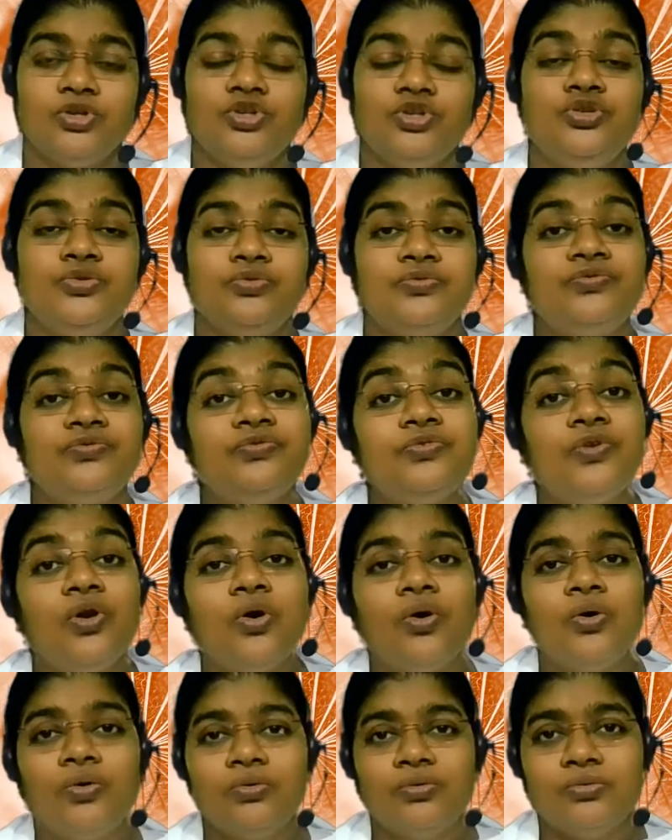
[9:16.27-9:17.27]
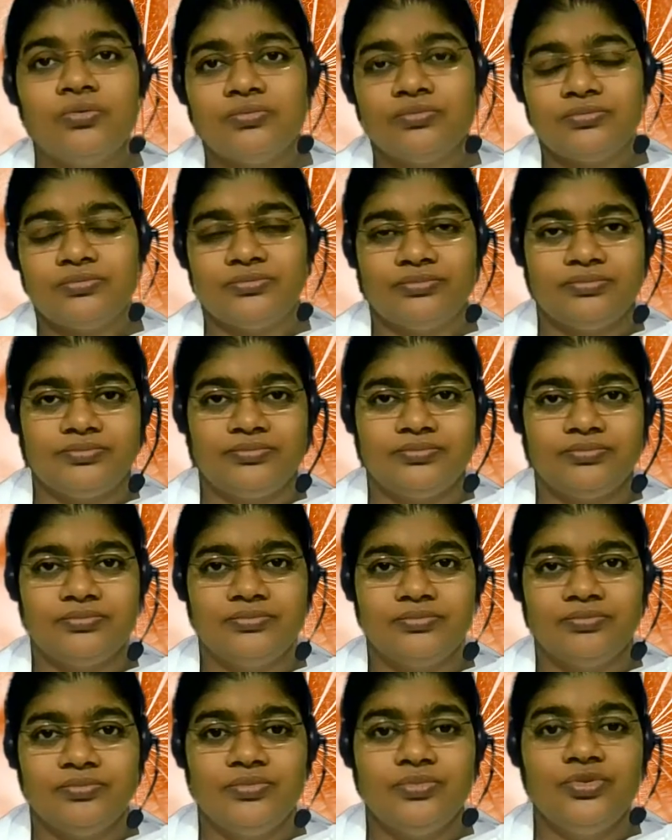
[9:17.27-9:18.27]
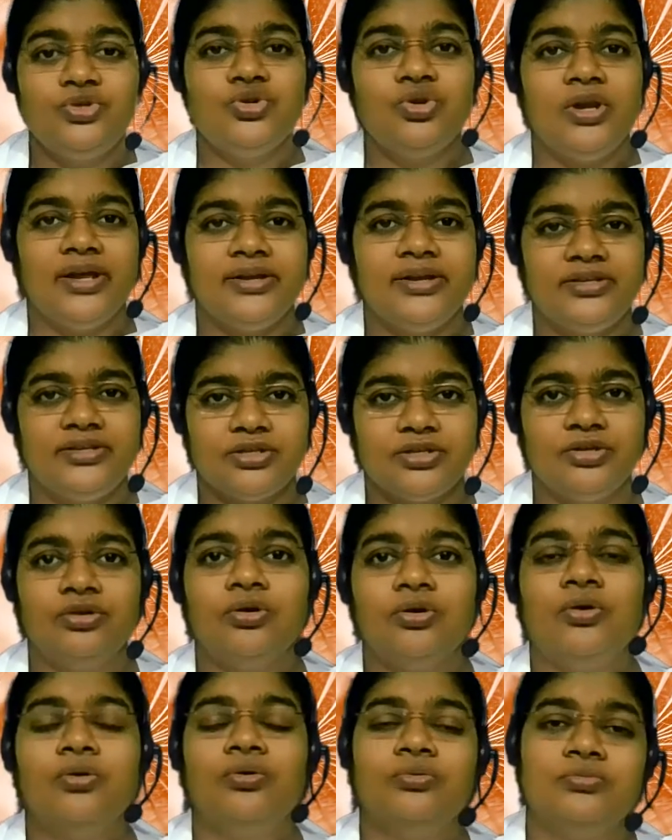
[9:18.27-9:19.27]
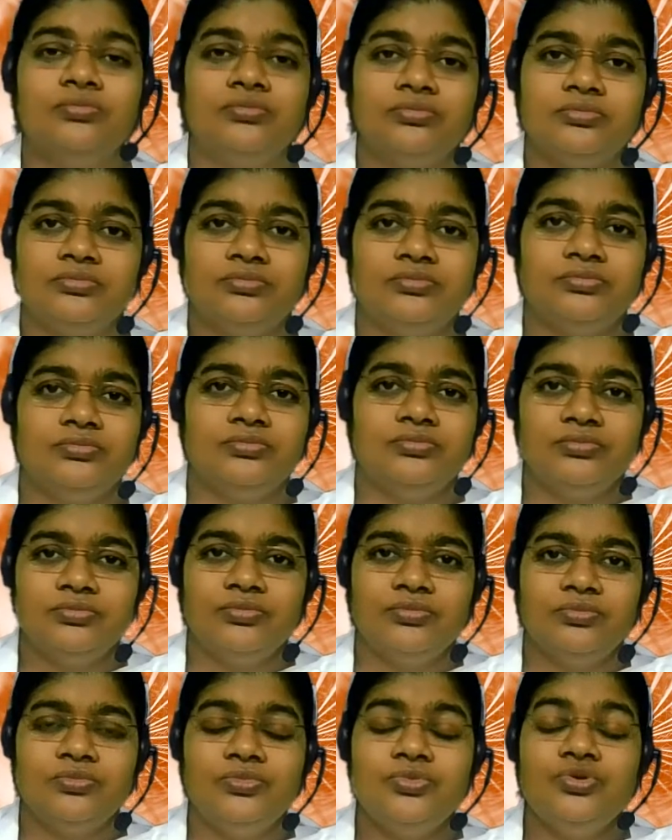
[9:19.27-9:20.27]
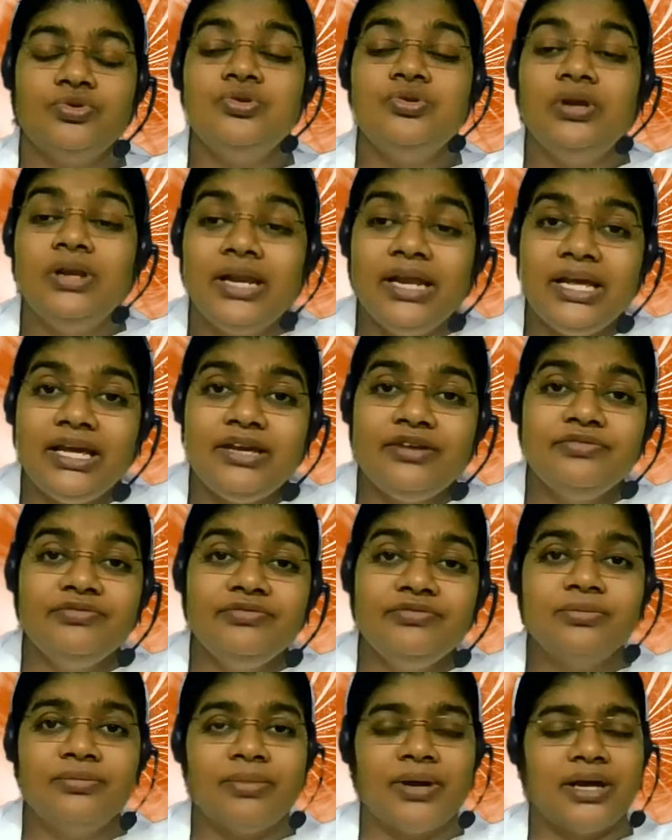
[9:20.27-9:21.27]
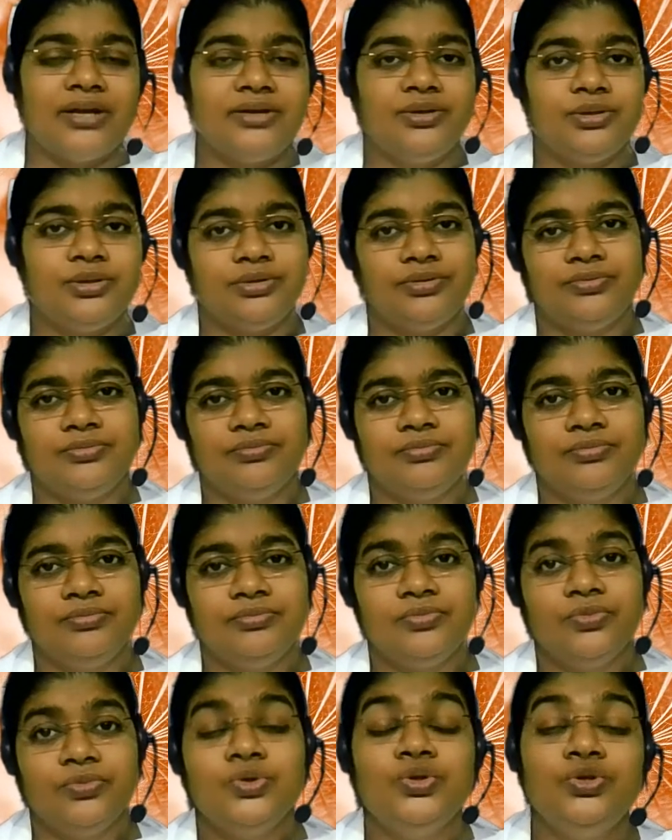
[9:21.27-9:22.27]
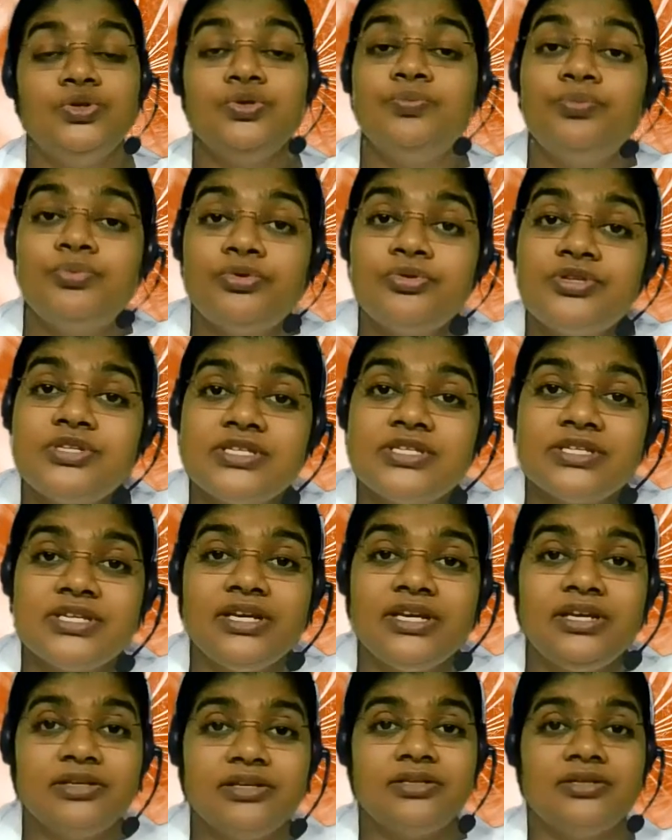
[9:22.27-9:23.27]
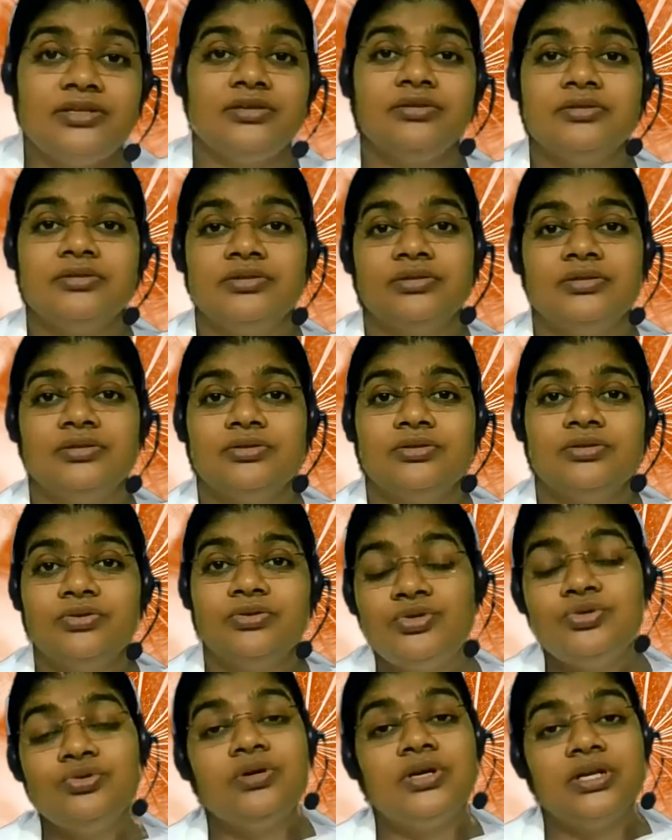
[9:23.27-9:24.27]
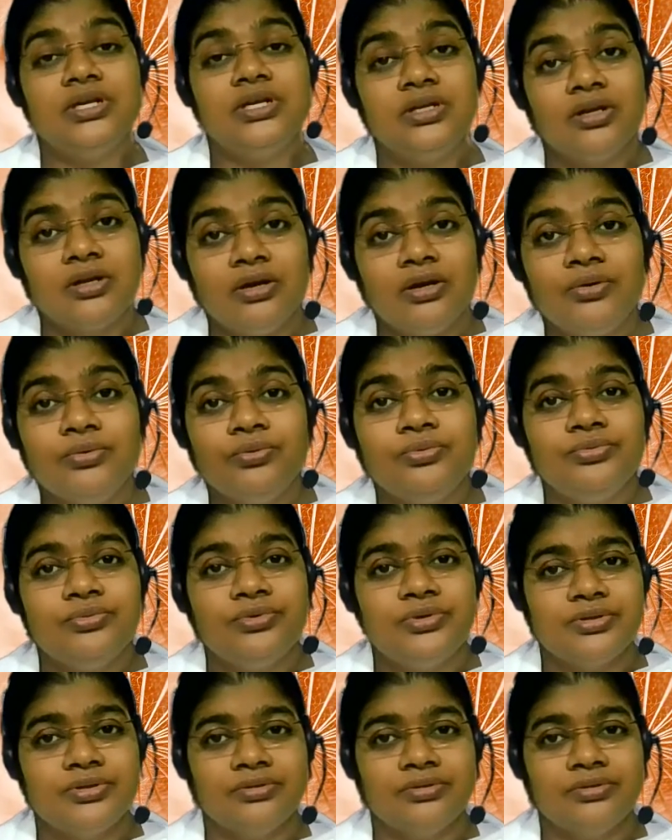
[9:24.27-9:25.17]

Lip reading: to flow, to let go, to leave the matter, to proceed, to conclude.